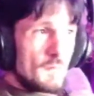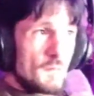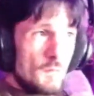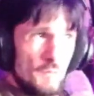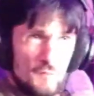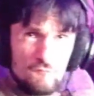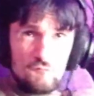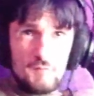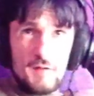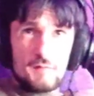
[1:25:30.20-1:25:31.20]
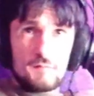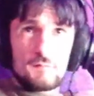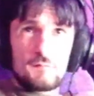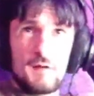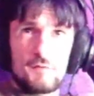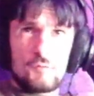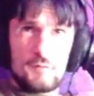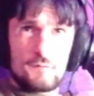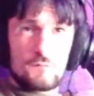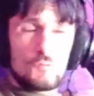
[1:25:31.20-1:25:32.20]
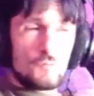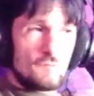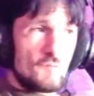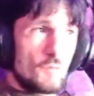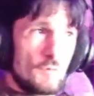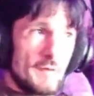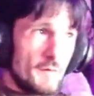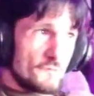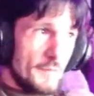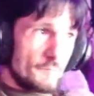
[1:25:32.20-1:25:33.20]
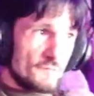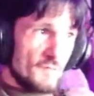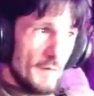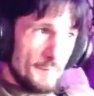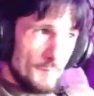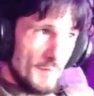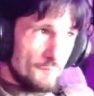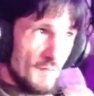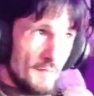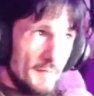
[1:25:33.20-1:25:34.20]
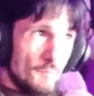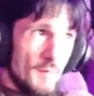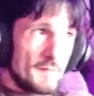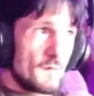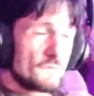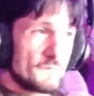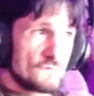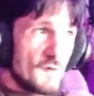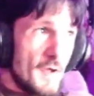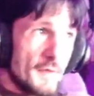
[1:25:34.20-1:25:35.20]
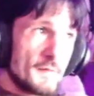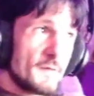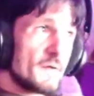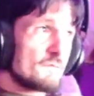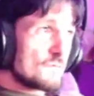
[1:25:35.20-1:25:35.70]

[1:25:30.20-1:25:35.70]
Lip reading: Well, you can. If you don't care, James, it's fine. But I'm telling everybody else in chat, if you